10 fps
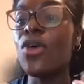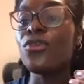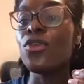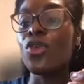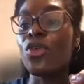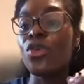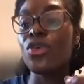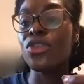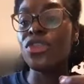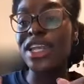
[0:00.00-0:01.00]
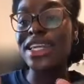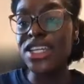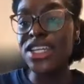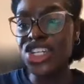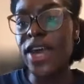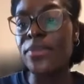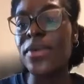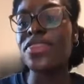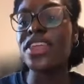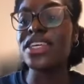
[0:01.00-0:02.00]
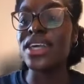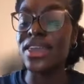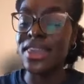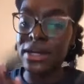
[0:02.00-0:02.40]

for the leadership and things like that.